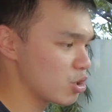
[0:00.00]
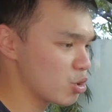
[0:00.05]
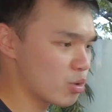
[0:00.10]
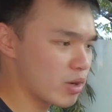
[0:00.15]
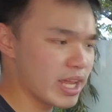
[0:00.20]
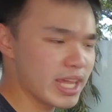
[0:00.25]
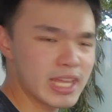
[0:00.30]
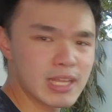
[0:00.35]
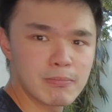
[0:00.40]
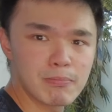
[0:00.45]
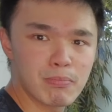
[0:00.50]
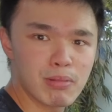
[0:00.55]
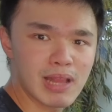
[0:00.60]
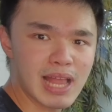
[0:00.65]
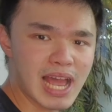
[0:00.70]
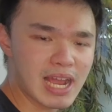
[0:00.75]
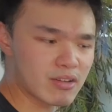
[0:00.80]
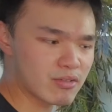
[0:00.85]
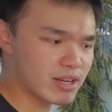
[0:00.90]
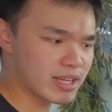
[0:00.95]
gray and
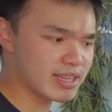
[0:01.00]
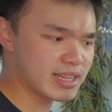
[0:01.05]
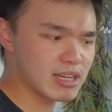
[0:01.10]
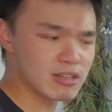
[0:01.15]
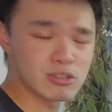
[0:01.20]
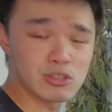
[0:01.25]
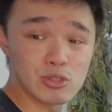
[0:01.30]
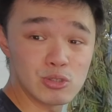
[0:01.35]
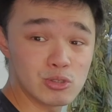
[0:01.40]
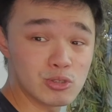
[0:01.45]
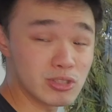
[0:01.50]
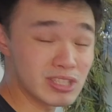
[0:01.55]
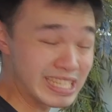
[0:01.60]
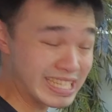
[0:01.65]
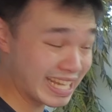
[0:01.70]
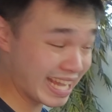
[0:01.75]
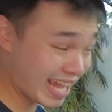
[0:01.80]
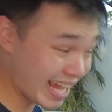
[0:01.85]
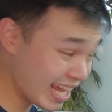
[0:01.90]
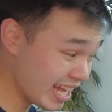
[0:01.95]
black right now due to
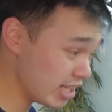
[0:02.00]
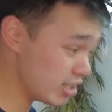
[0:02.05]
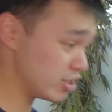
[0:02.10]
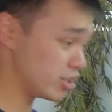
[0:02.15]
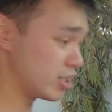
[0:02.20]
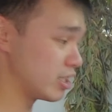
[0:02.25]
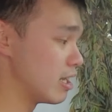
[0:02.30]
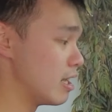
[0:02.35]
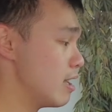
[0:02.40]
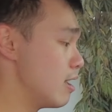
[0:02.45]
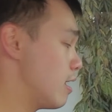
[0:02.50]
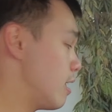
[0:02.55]
the age.